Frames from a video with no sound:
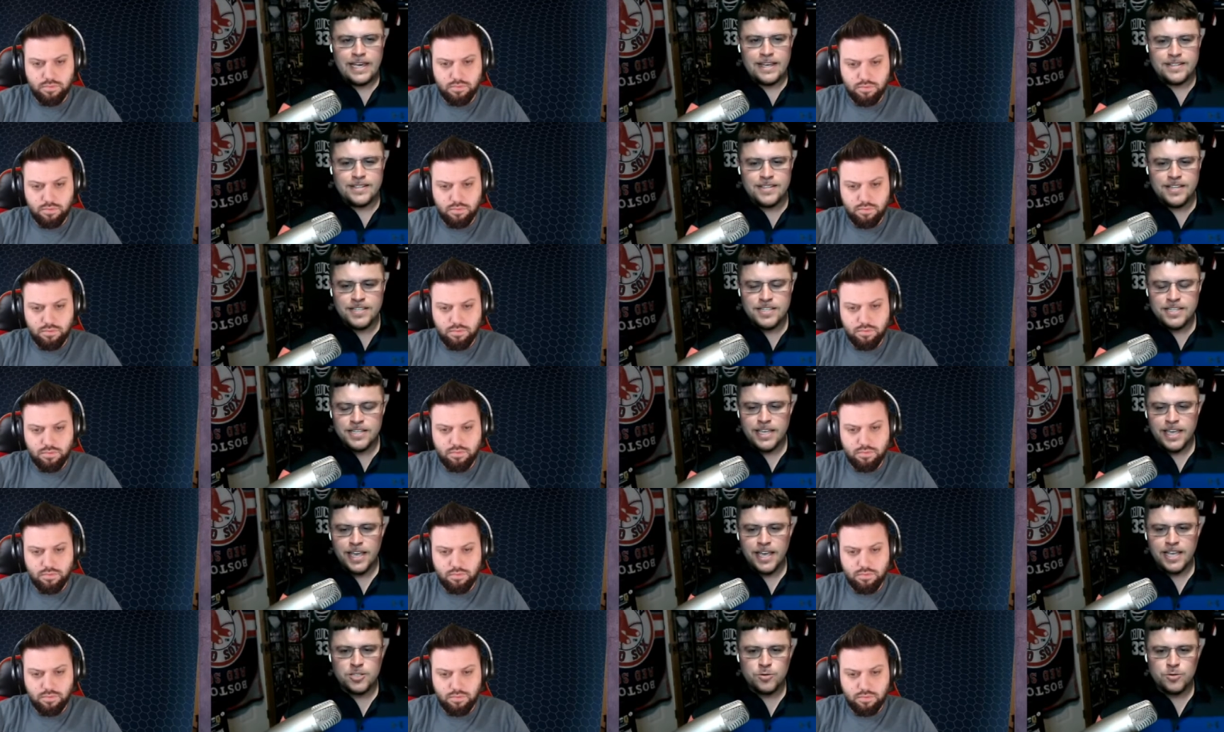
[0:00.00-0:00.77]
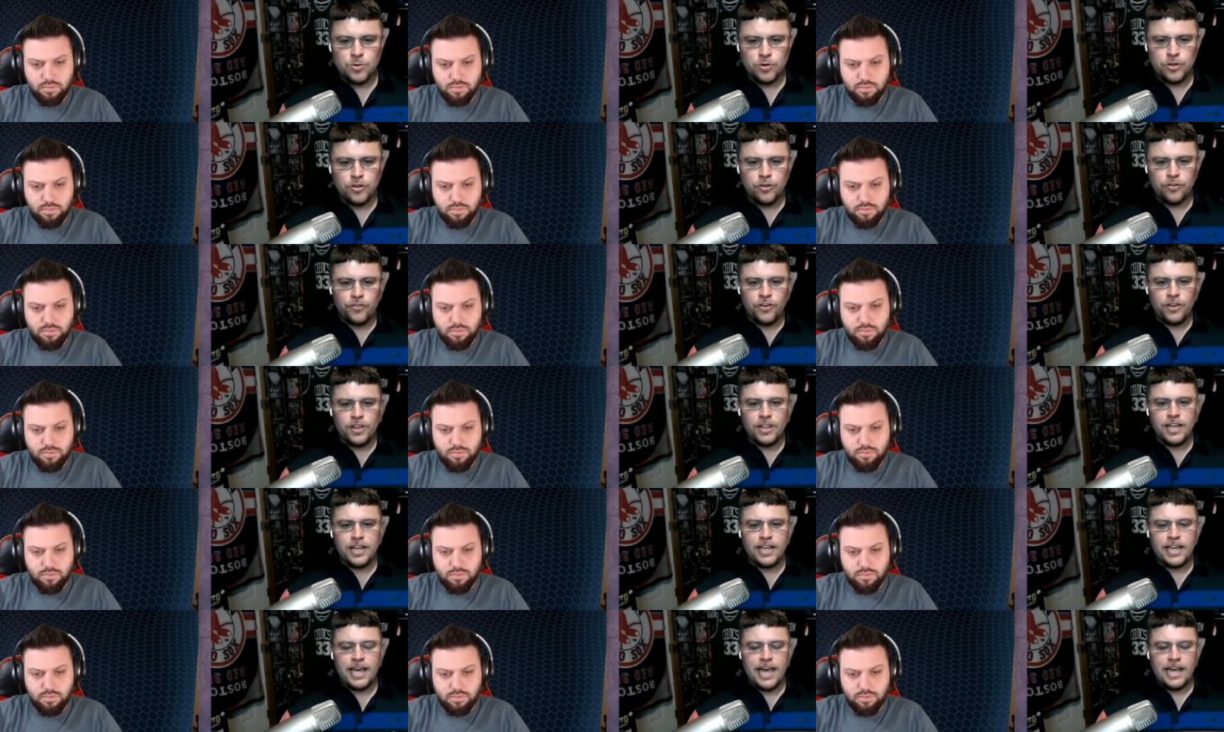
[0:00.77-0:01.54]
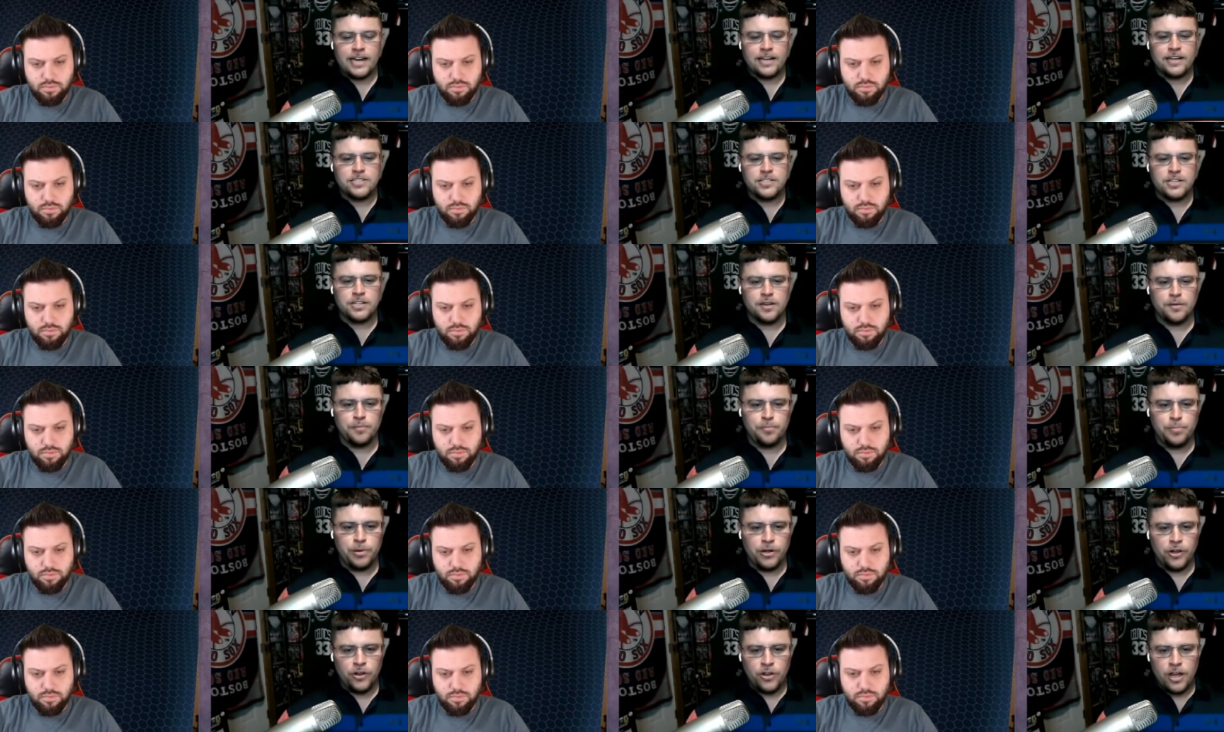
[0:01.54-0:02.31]
Speaker 1: Is this the case where you feel like Hadley's going to
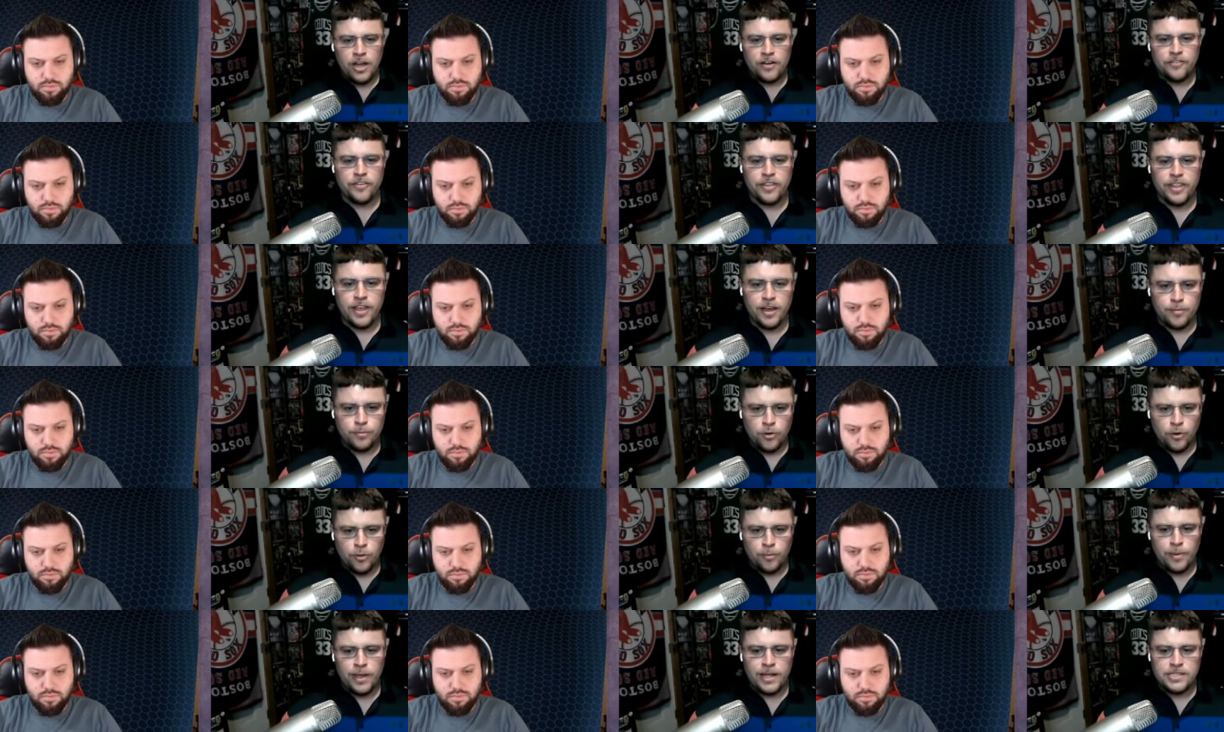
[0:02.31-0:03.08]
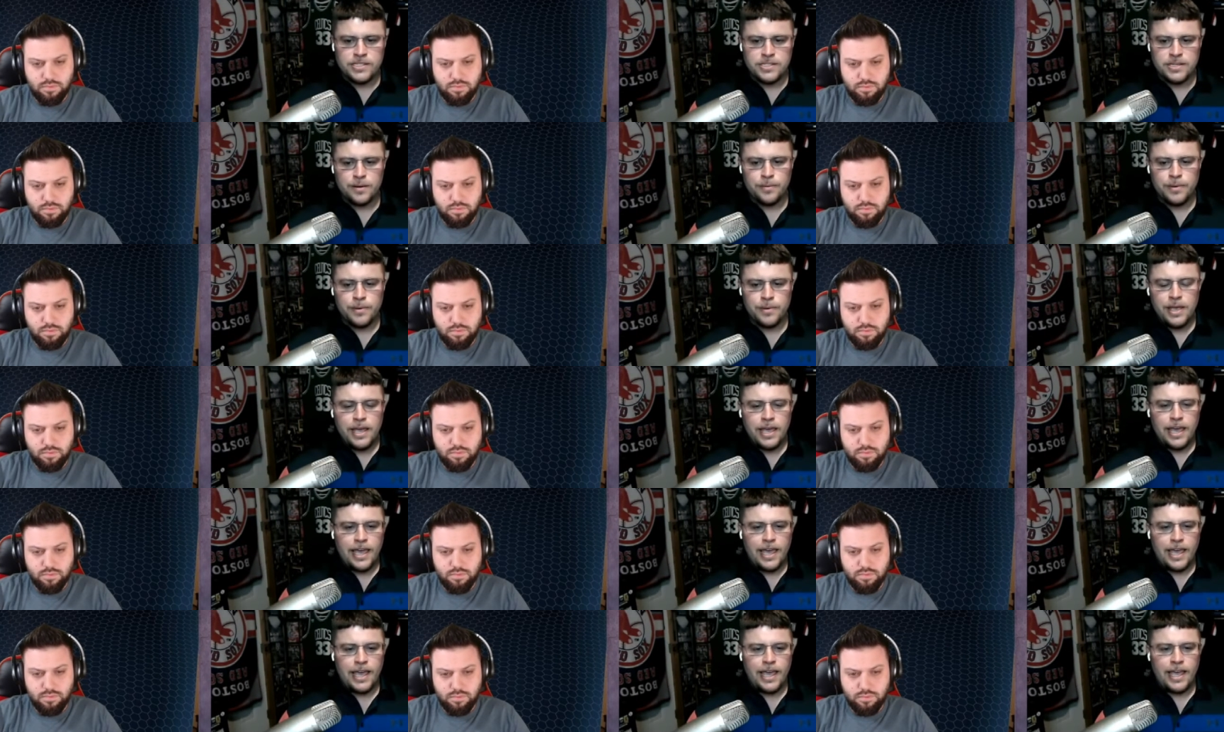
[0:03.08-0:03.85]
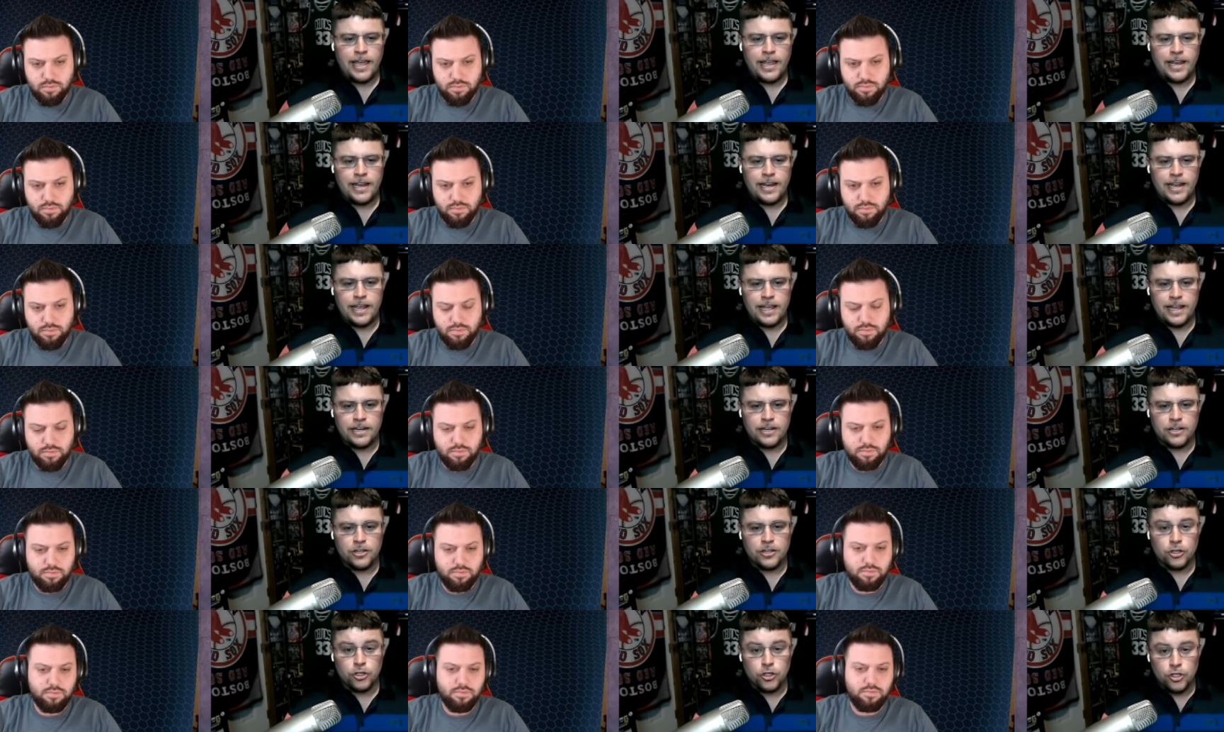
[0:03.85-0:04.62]
build off of that momentum and
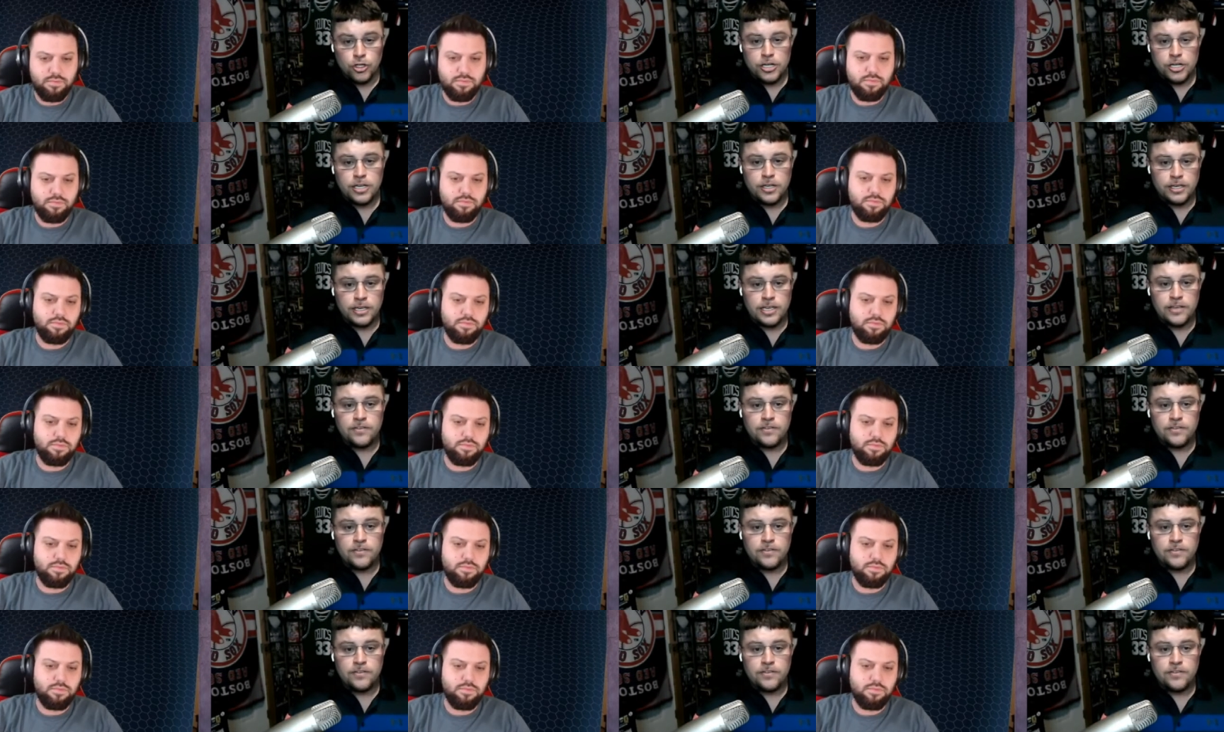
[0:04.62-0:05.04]
and look